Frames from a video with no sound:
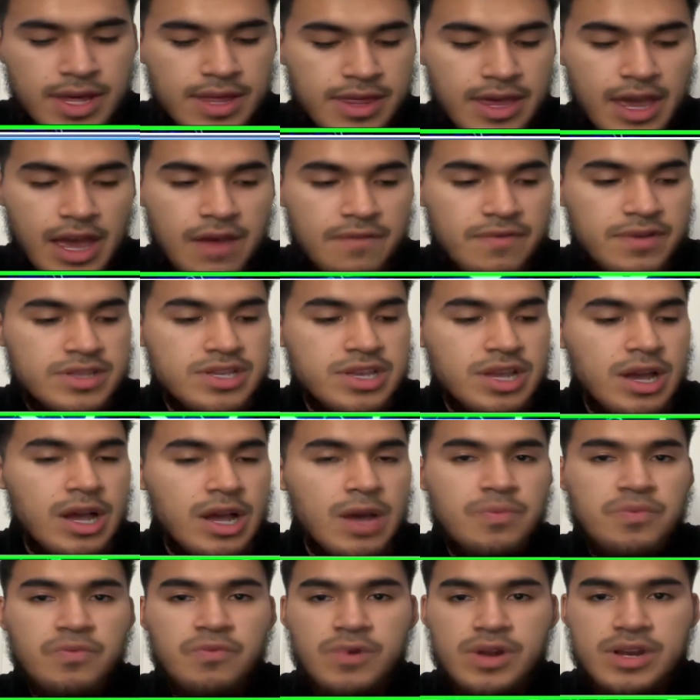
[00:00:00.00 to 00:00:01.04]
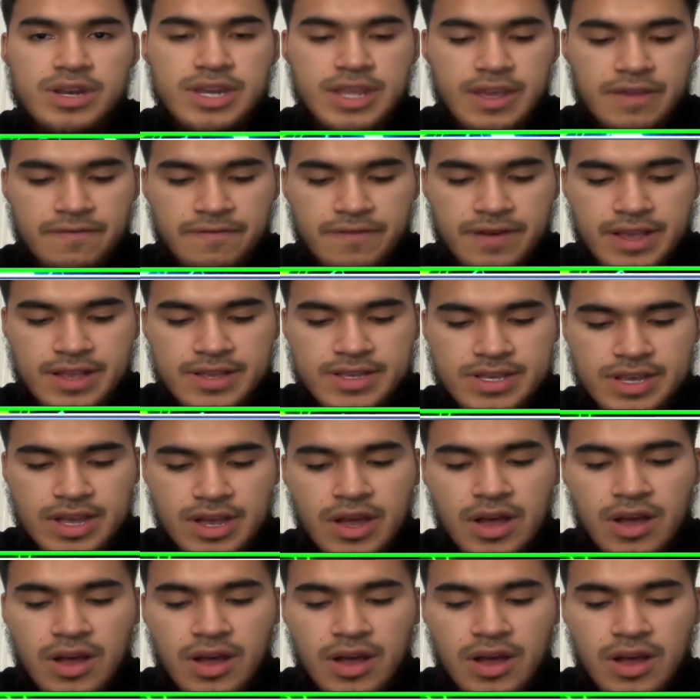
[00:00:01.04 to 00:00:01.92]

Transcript: They have a top run defense.